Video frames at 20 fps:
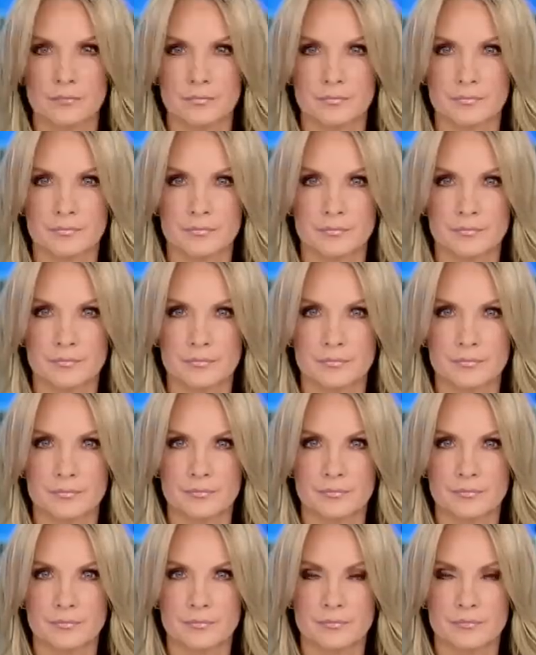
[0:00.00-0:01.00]

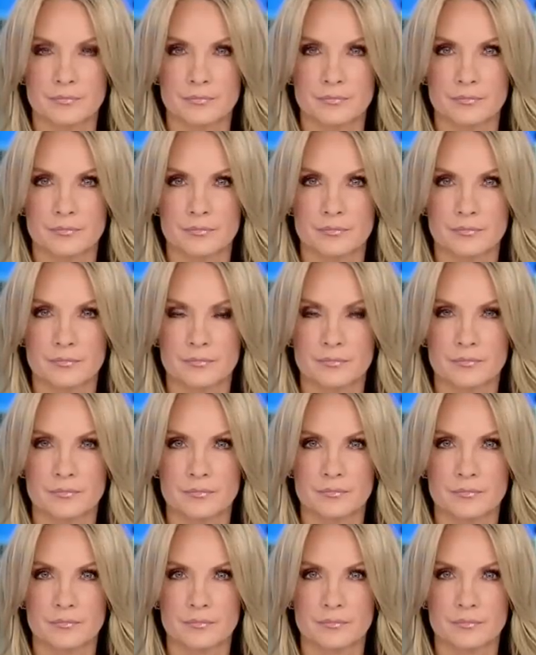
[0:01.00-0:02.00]

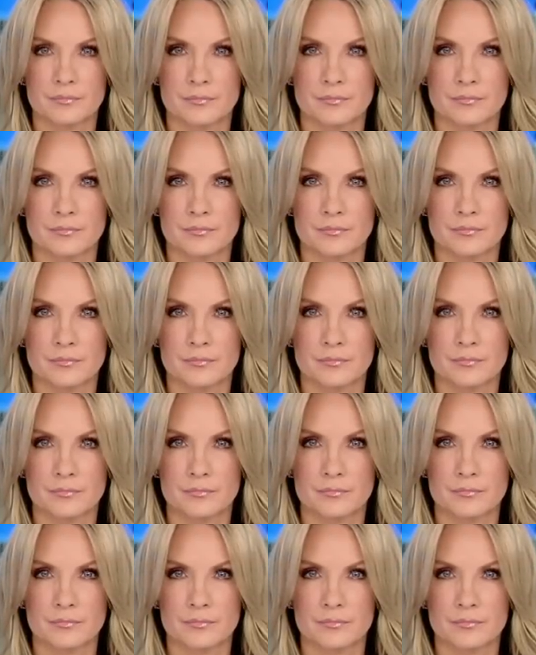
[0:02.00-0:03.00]

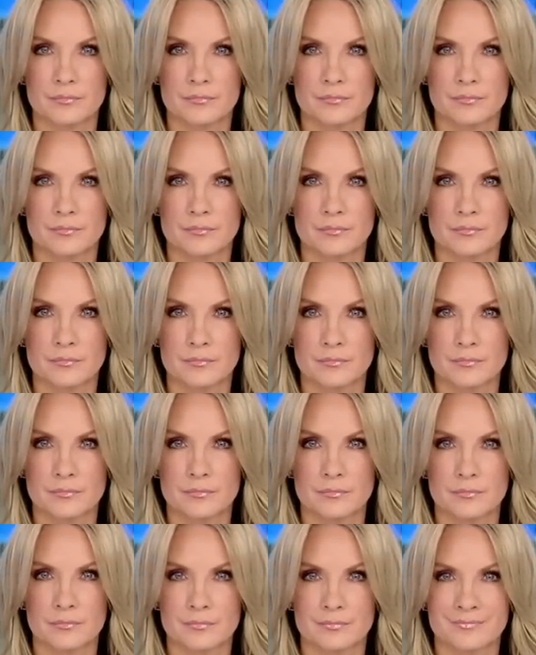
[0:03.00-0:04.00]

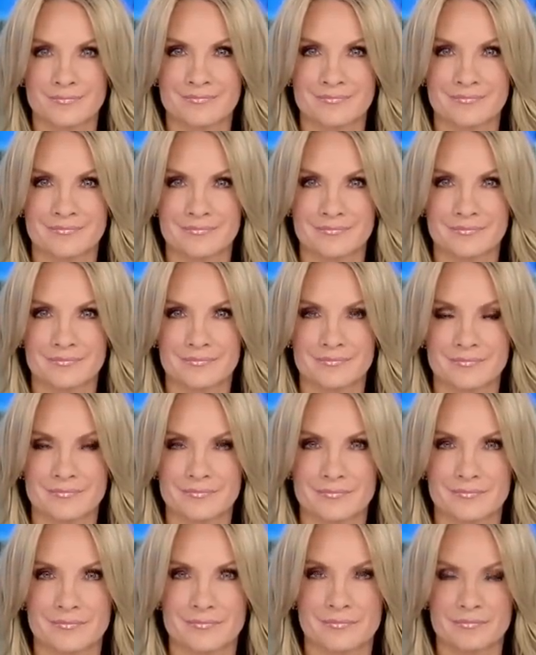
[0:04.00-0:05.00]
This person isn't speaking.